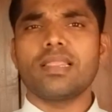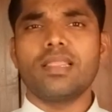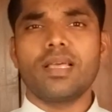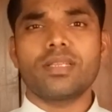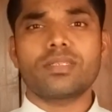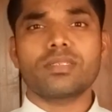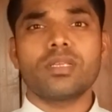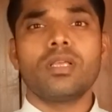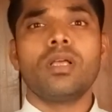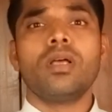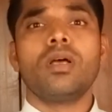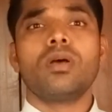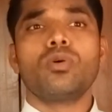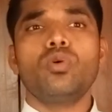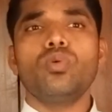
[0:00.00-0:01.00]
that
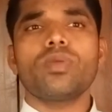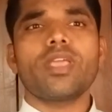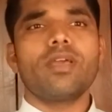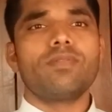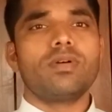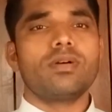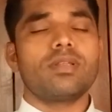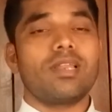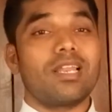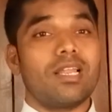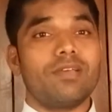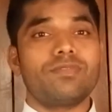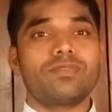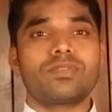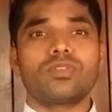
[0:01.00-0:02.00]
whoever
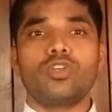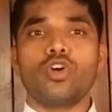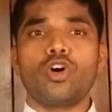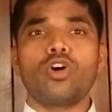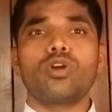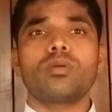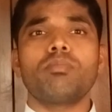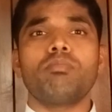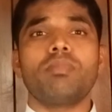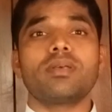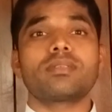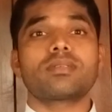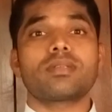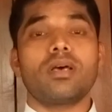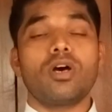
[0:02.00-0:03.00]
loves God
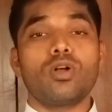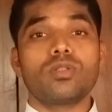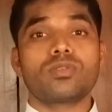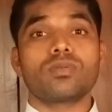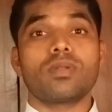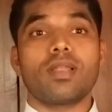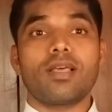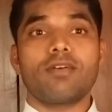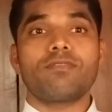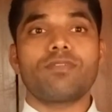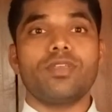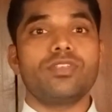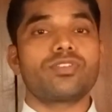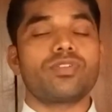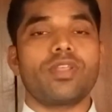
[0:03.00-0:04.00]
must also
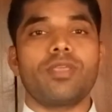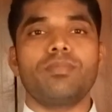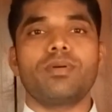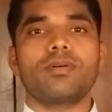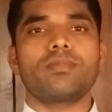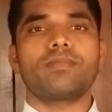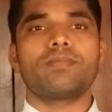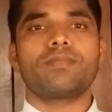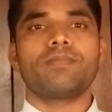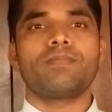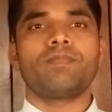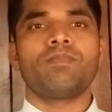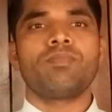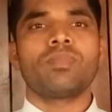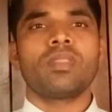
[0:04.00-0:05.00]
love his neighbor.
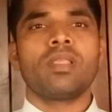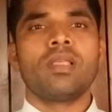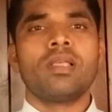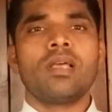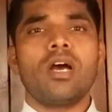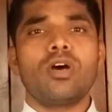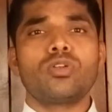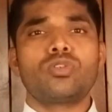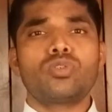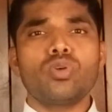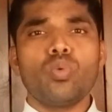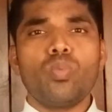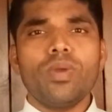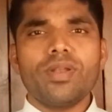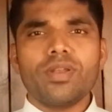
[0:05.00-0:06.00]
Our
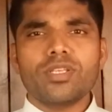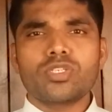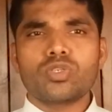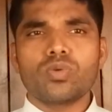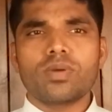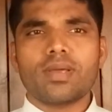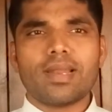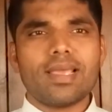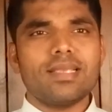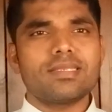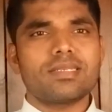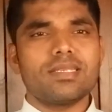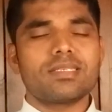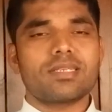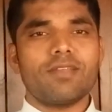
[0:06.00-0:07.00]
true witness to
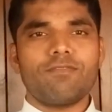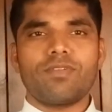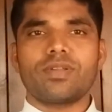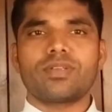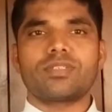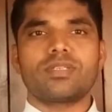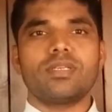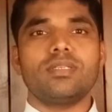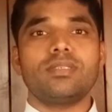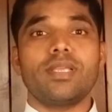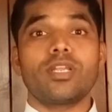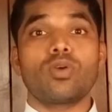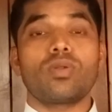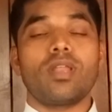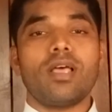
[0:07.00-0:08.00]
Christ is reflected
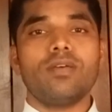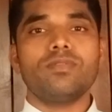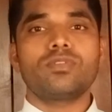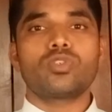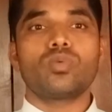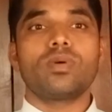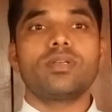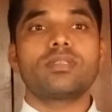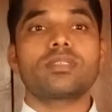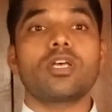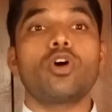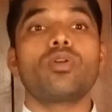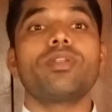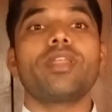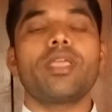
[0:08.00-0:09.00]
in our love towards
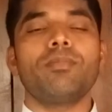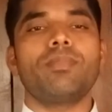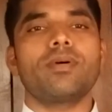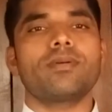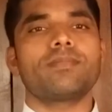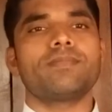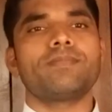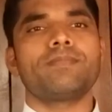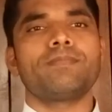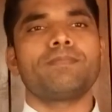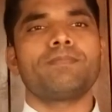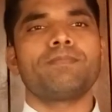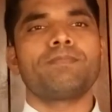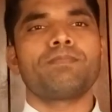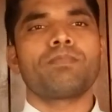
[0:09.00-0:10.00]
our neighbor.
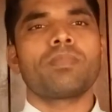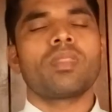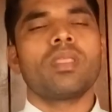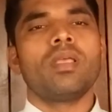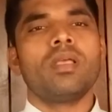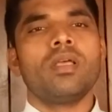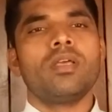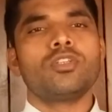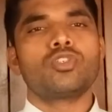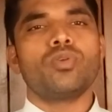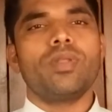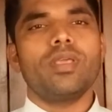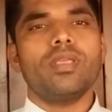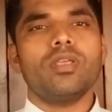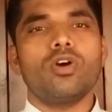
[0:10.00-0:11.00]

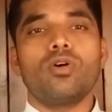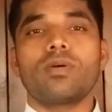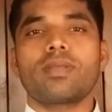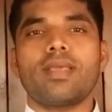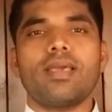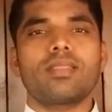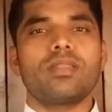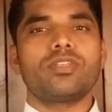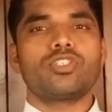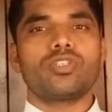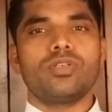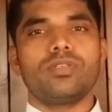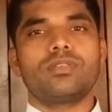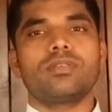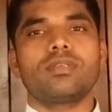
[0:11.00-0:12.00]
Today, our Catholic
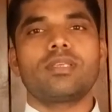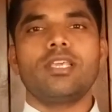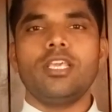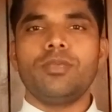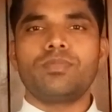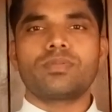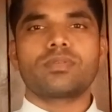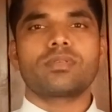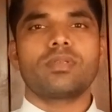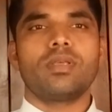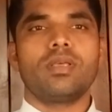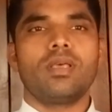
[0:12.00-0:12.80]
Church keeps